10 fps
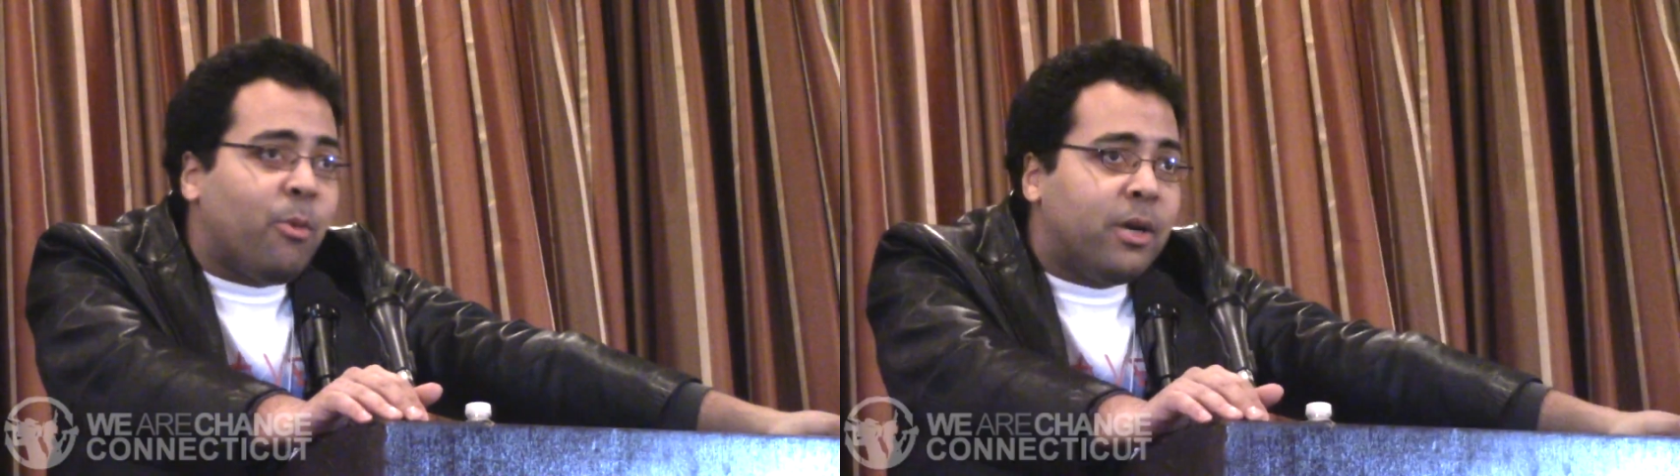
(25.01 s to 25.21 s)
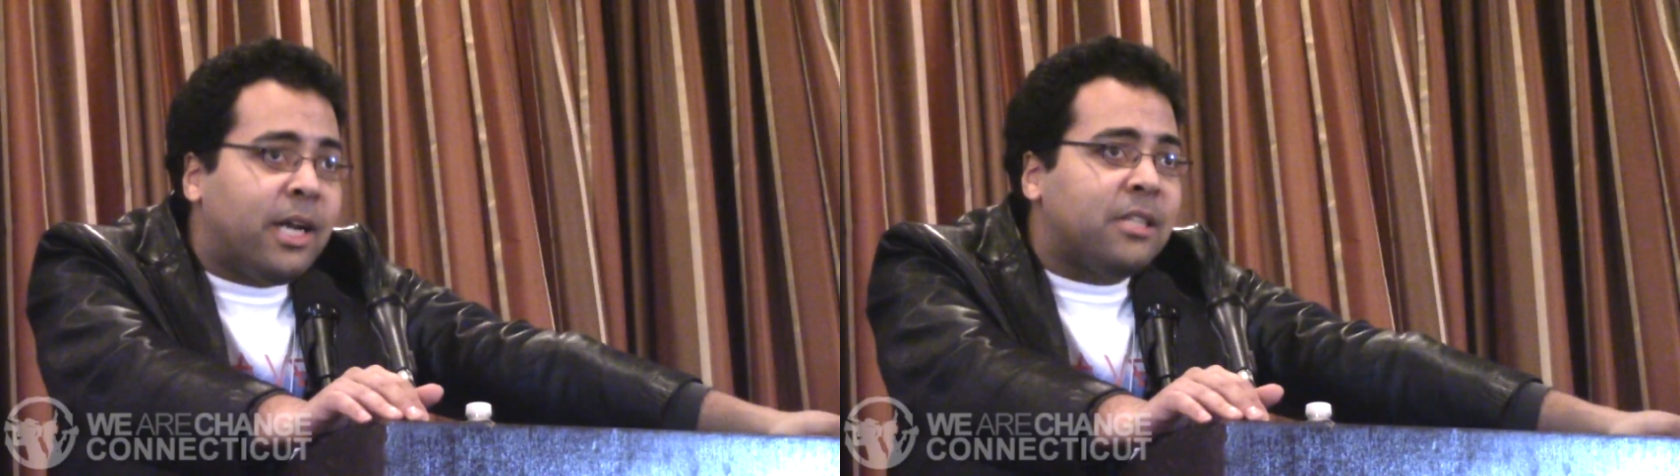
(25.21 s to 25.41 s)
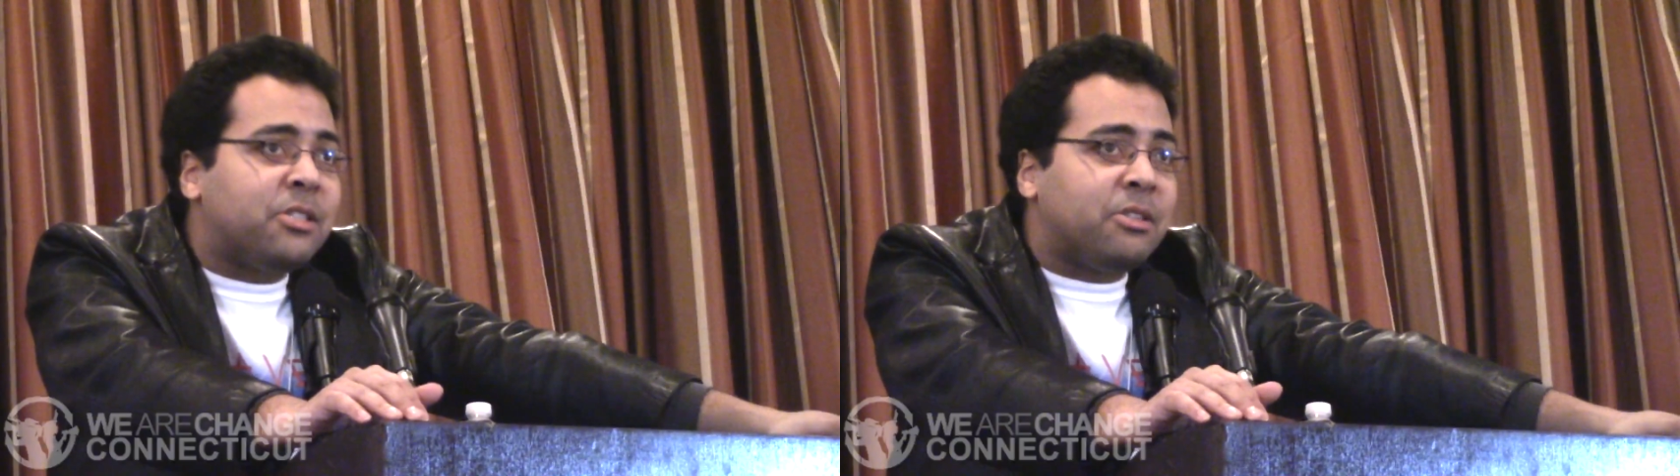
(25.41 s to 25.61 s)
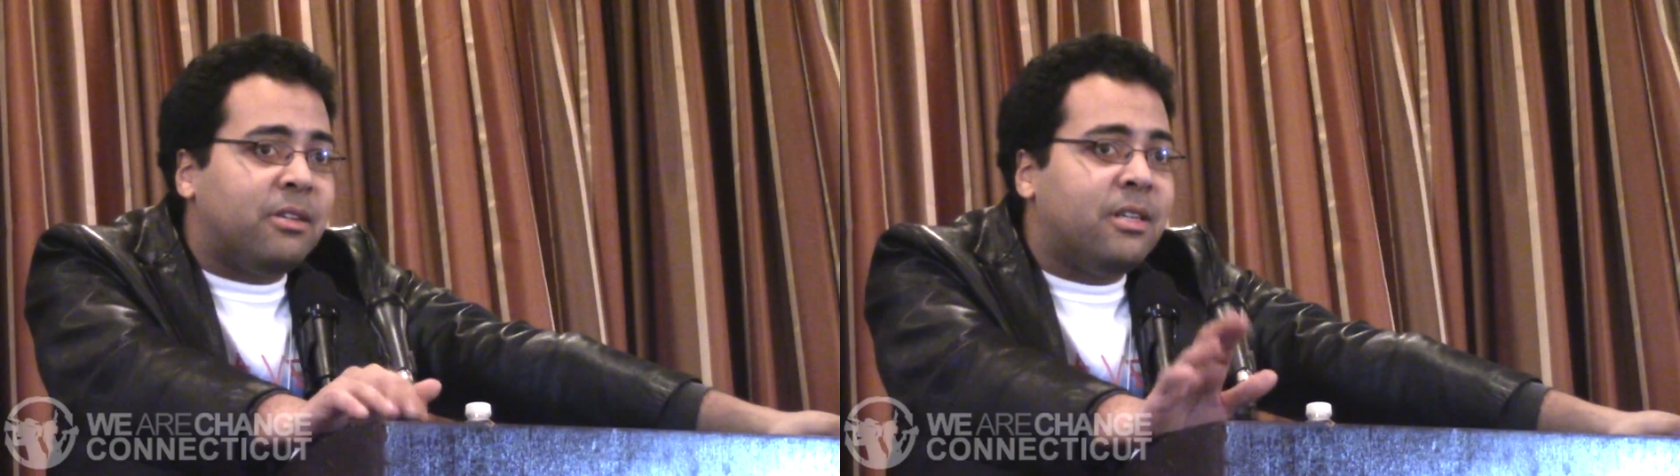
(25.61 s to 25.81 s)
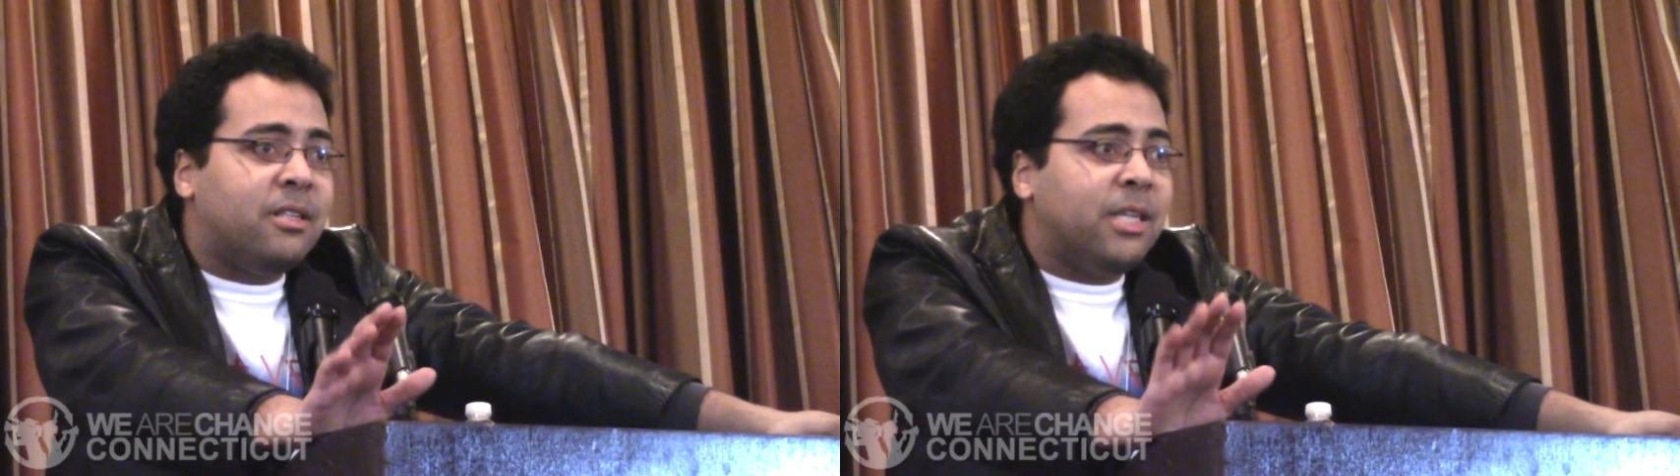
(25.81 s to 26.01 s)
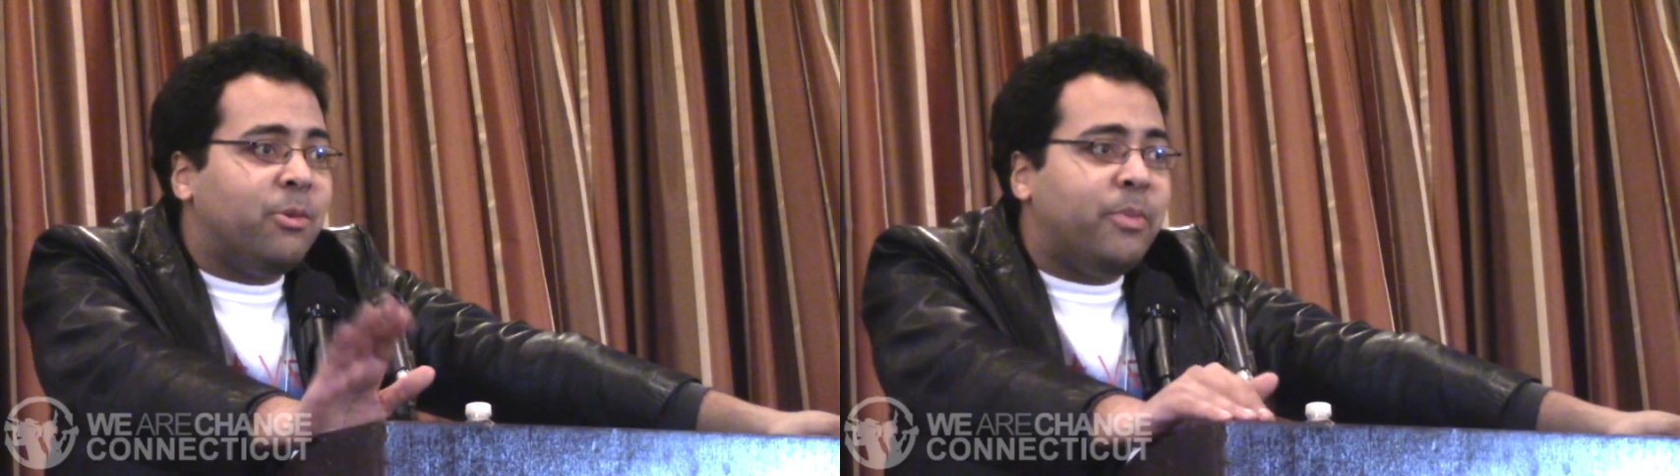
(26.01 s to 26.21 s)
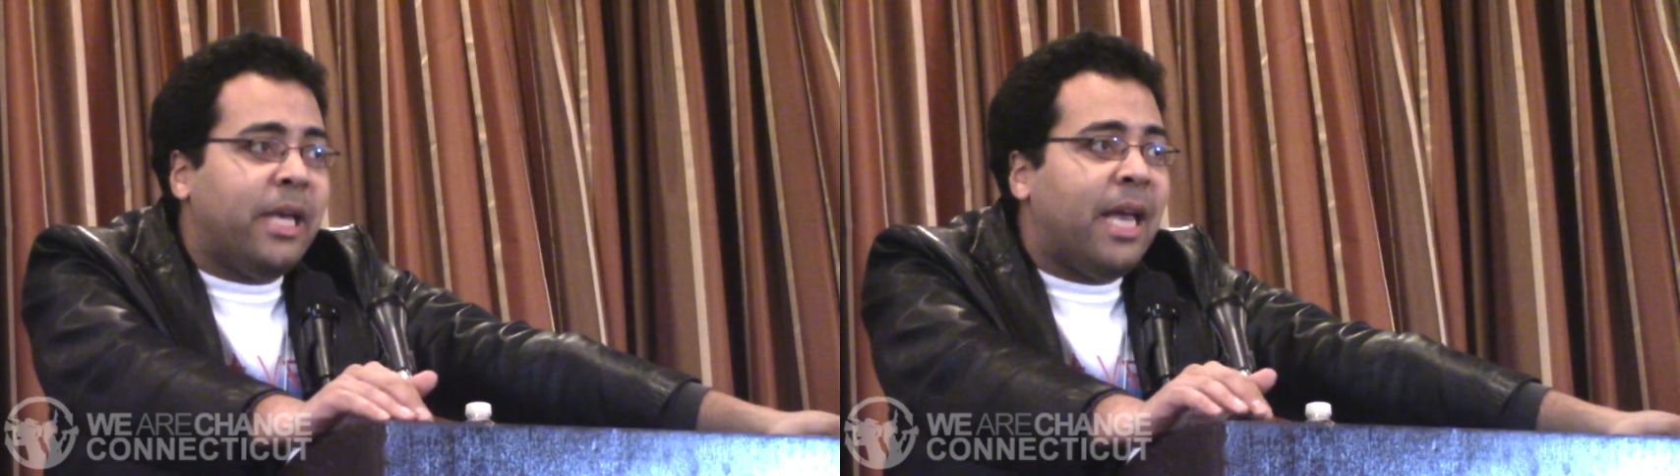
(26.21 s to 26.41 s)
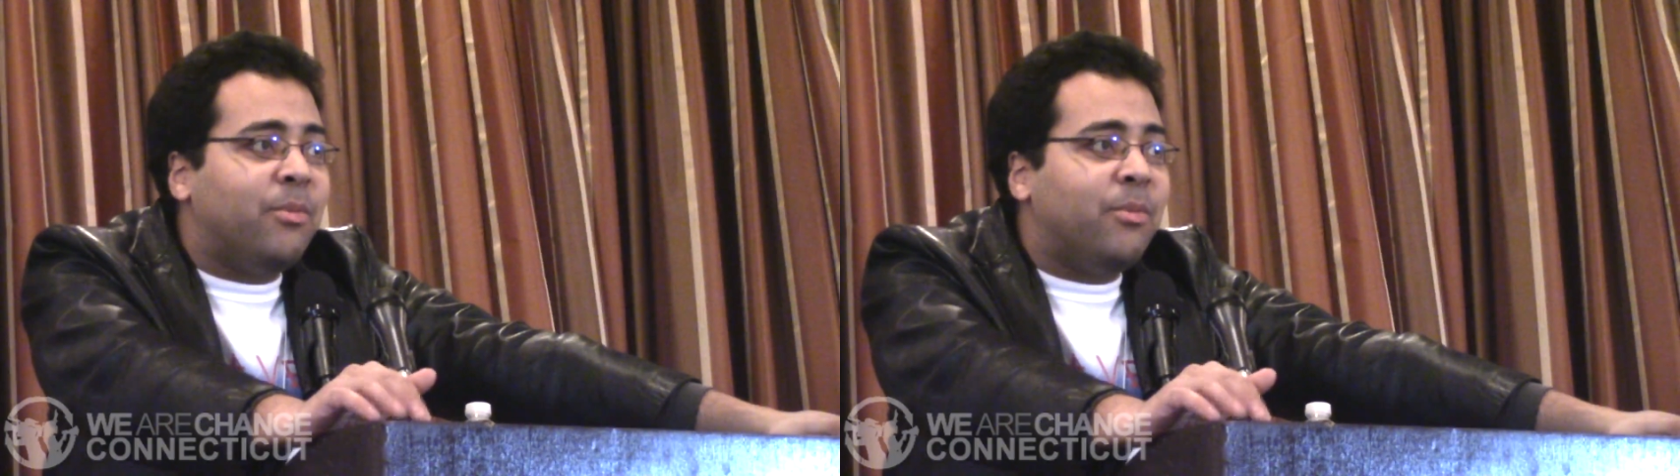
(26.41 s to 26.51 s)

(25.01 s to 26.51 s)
we were not sure he would be